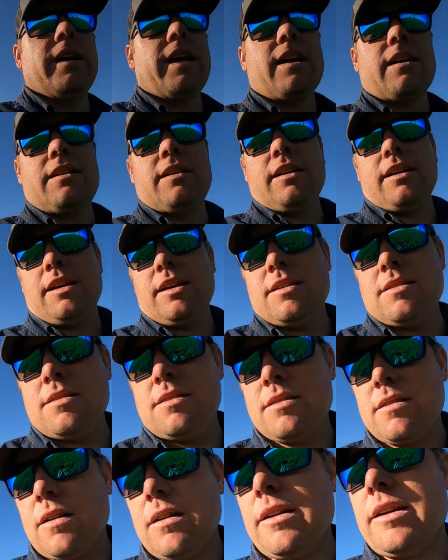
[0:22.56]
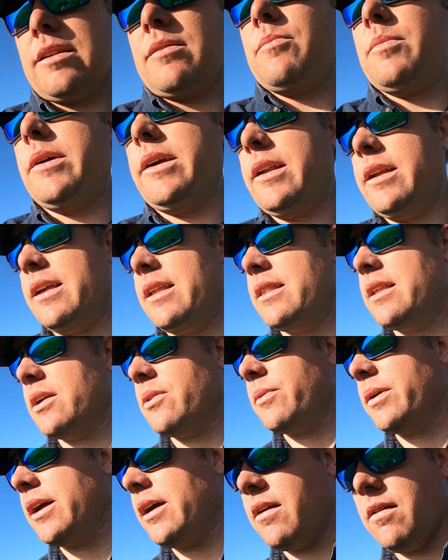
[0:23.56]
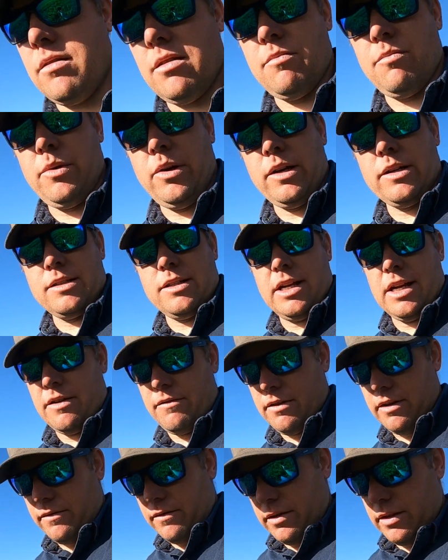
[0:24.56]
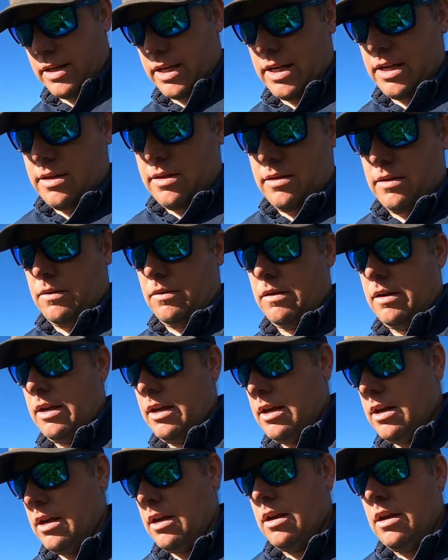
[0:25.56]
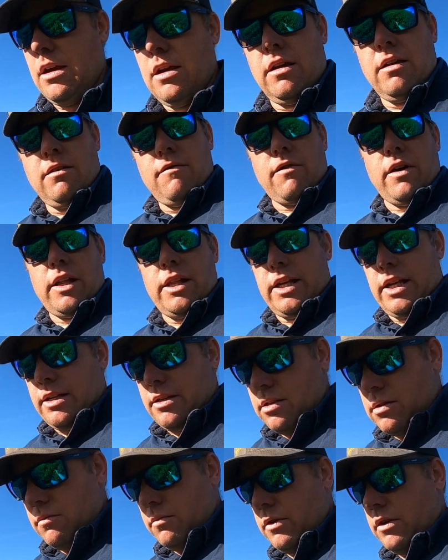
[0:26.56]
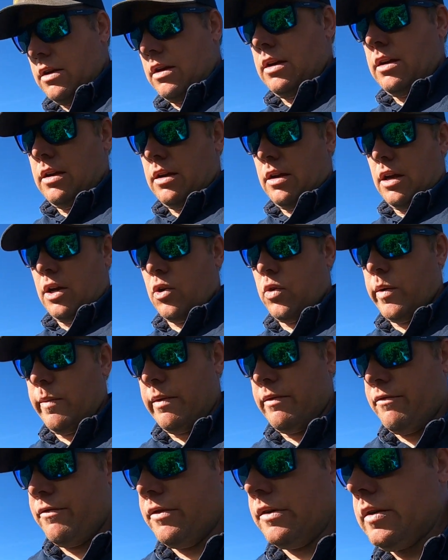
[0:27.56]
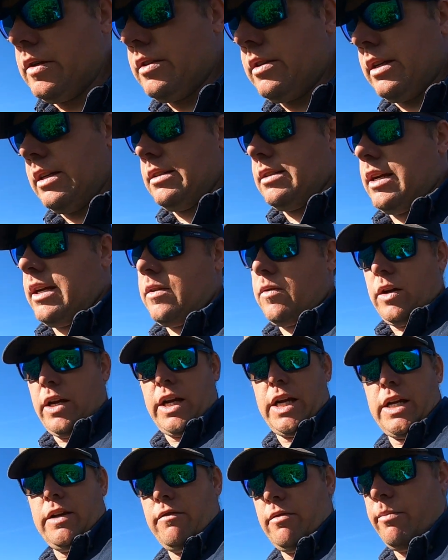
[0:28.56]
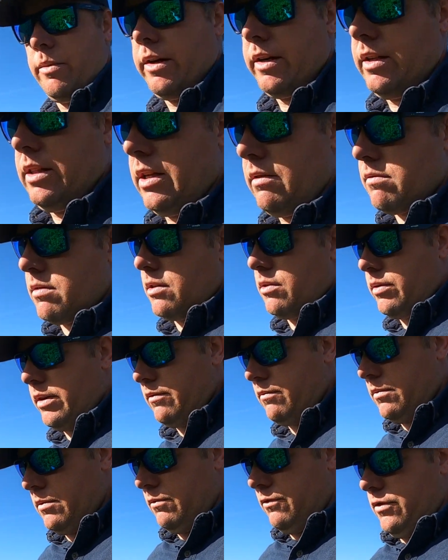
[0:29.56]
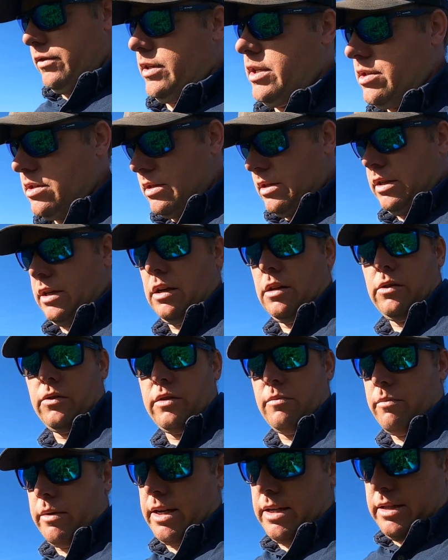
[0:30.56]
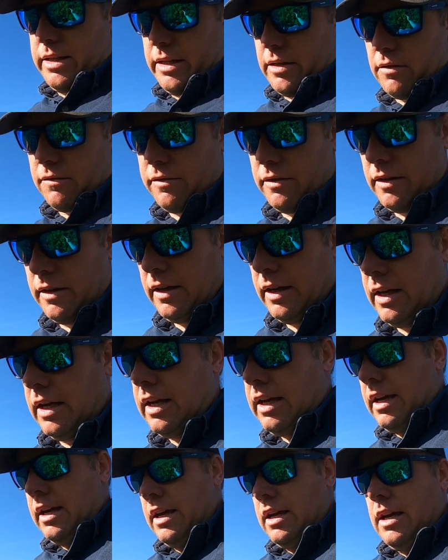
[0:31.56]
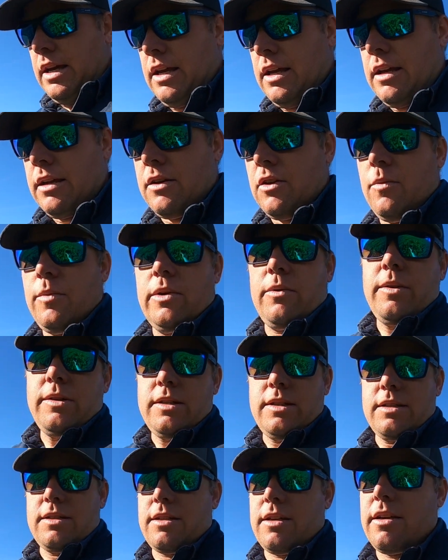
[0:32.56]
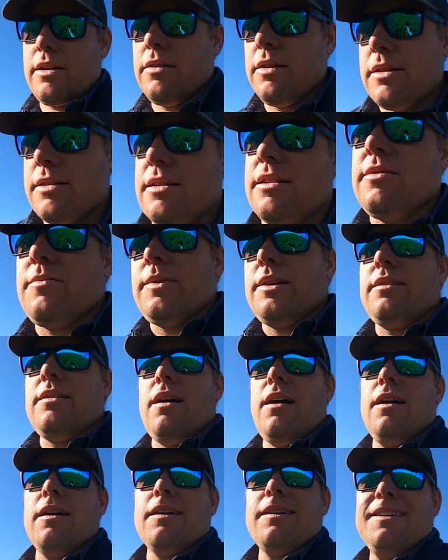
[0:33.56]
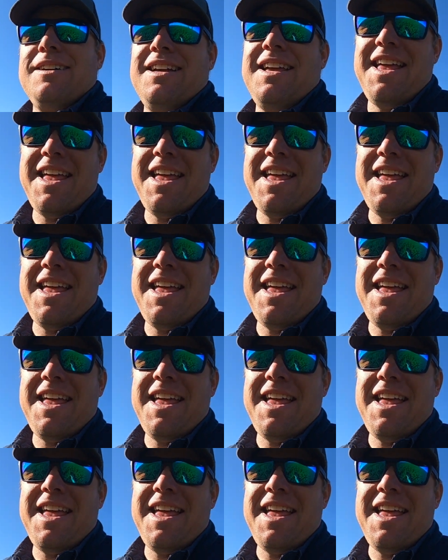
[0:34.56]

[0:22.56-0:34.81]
hectic getting started, but I think we got all the bugs out of everything. So finally get some equipment footage, because I know everybody loves equipment footage, including myself. Nobody wants to sit here and listen to me talk.